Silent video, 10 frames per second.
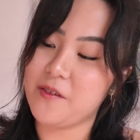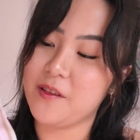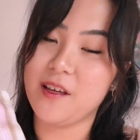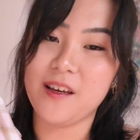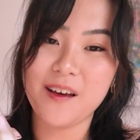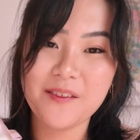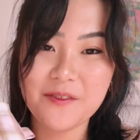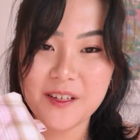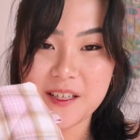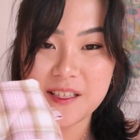The
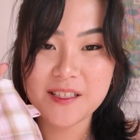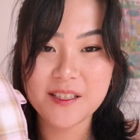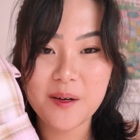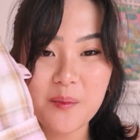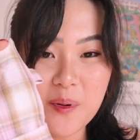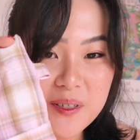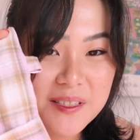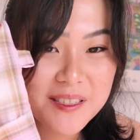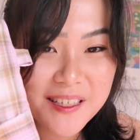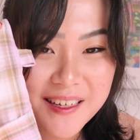finished book
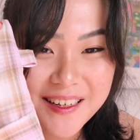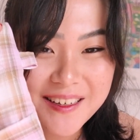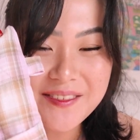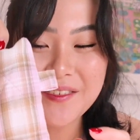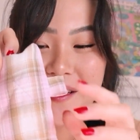sleeve.